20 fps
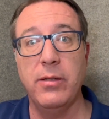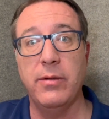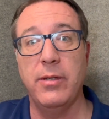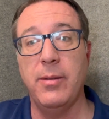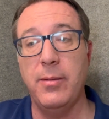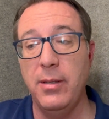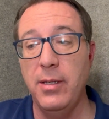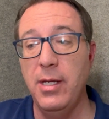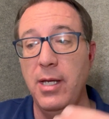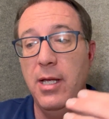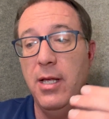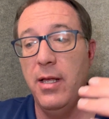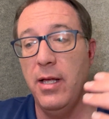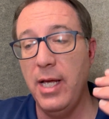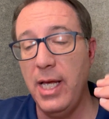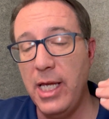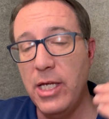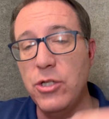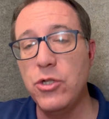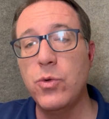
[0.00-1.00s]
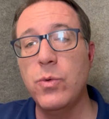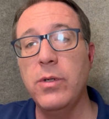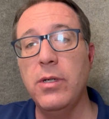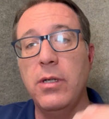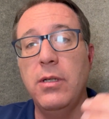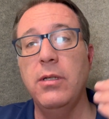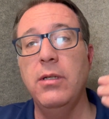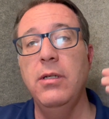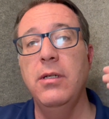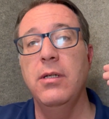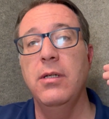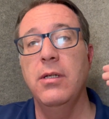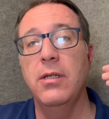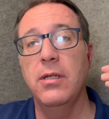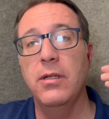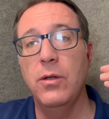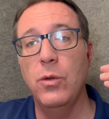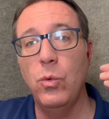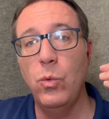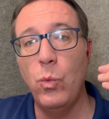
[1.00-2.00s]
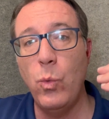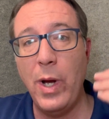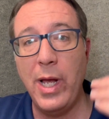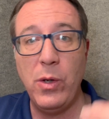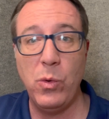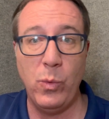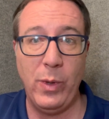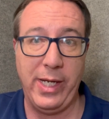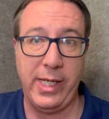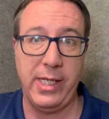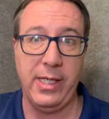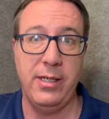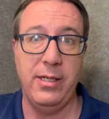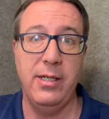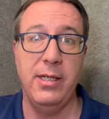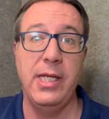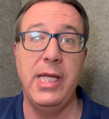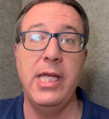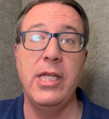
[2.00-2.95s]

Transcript: The Israel went wicked.